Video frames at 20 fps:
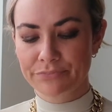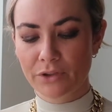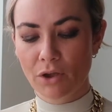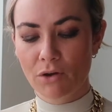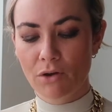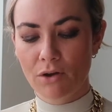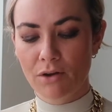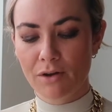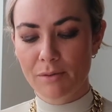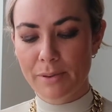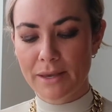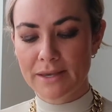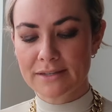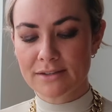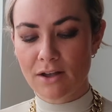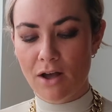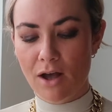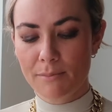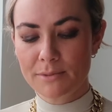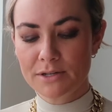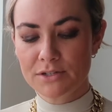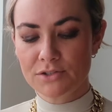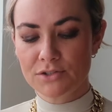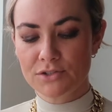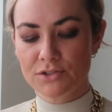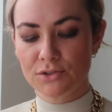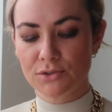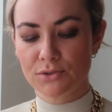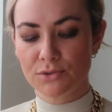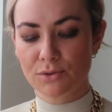Oh, it pays homage
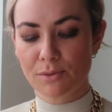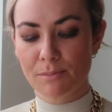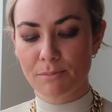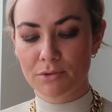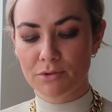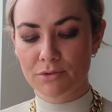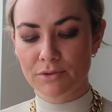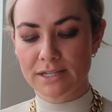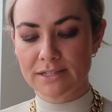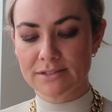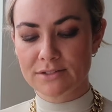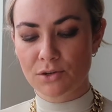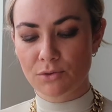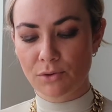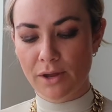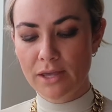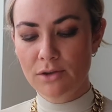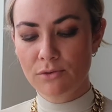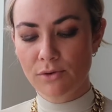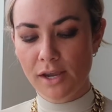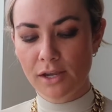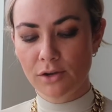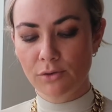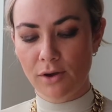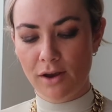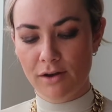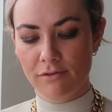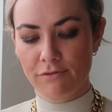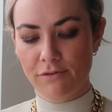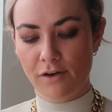to Marie's
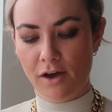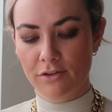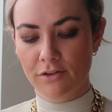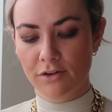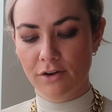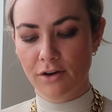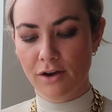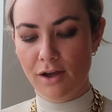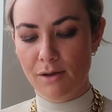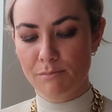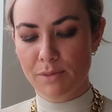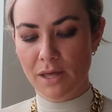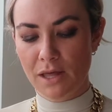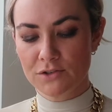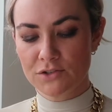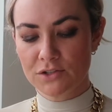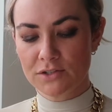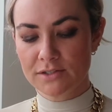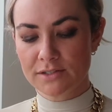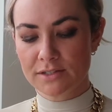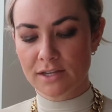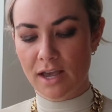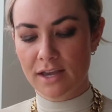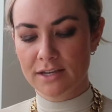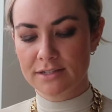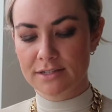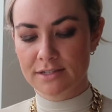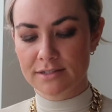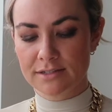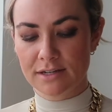great-great-grandfather, a Belgian
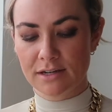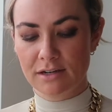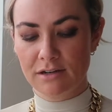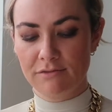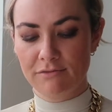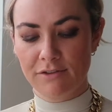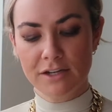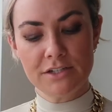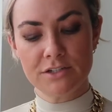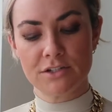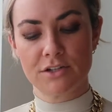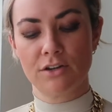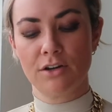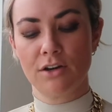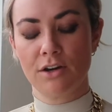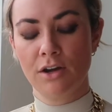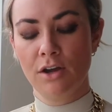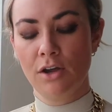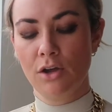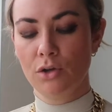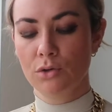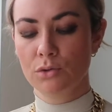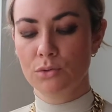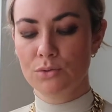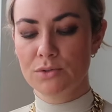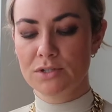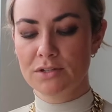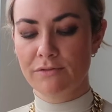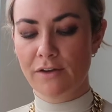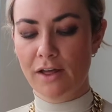scientist and inventor
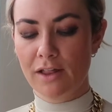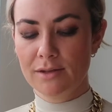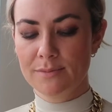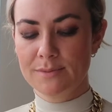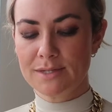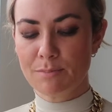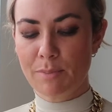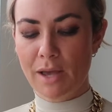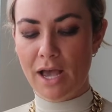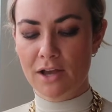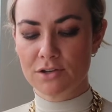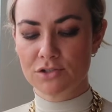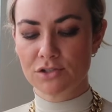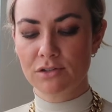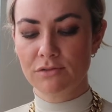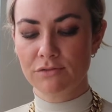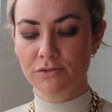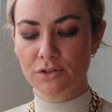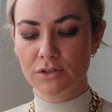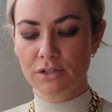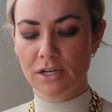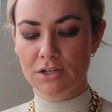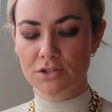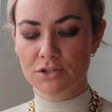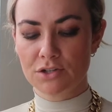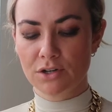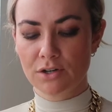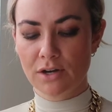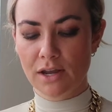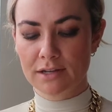who developed a passion for
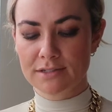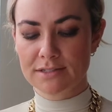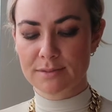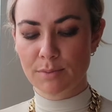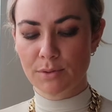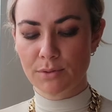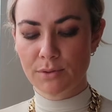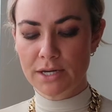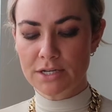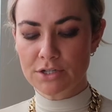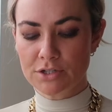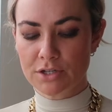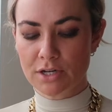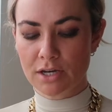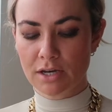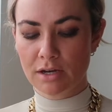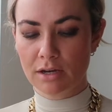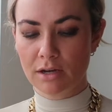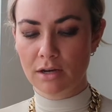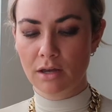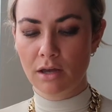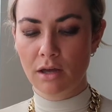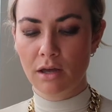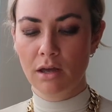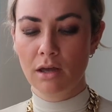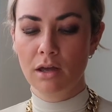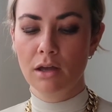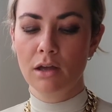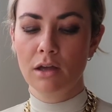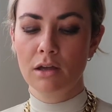nature and exploration.
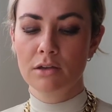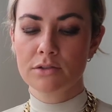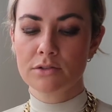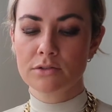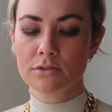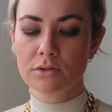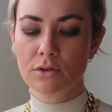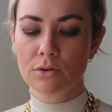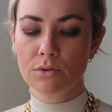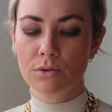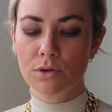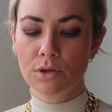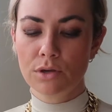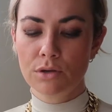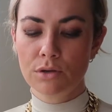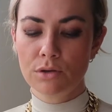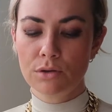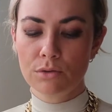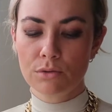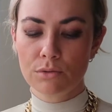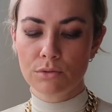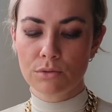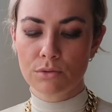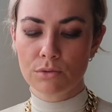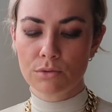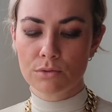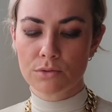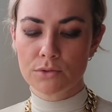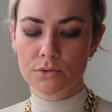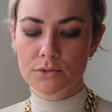So
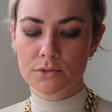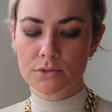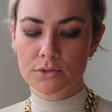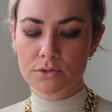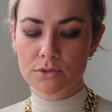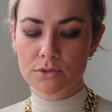cute.